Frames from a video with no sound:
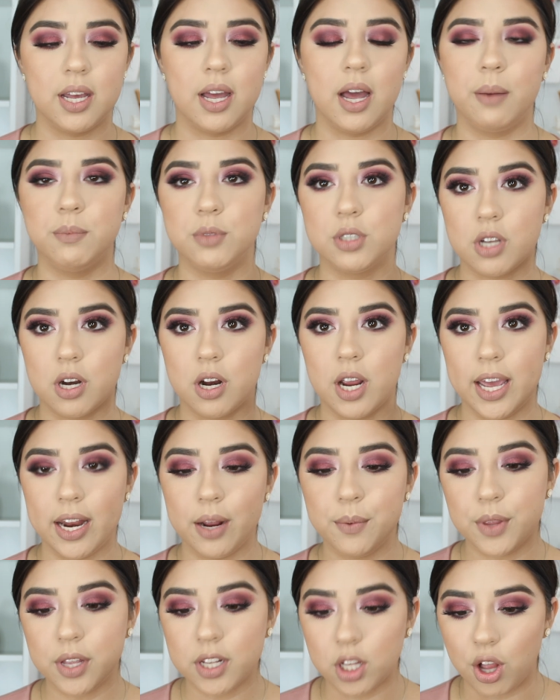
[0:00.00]
I'm just going to hit
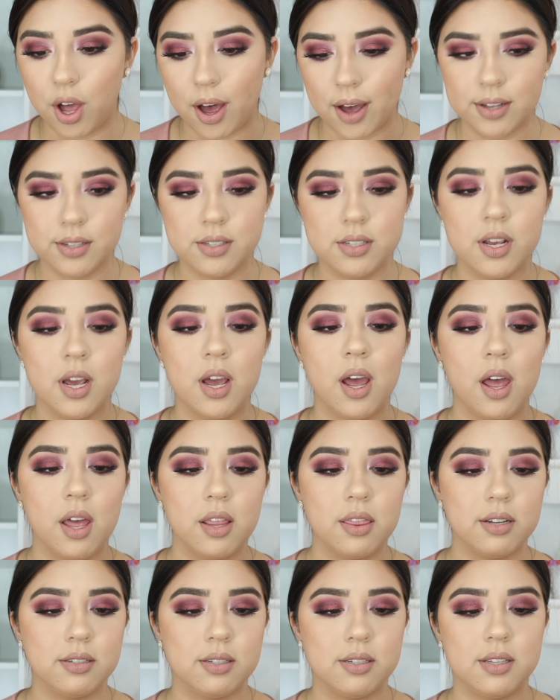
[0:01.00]
it with a gloss.
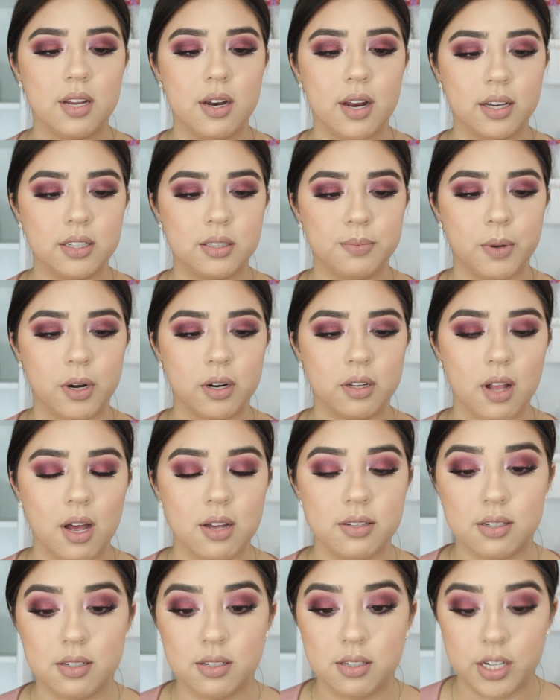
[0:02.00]
This is the NYX Butter
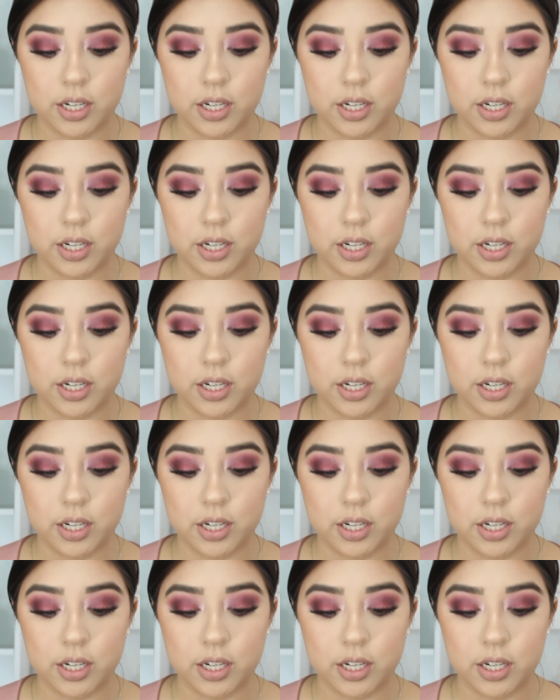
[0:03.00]
Gloss in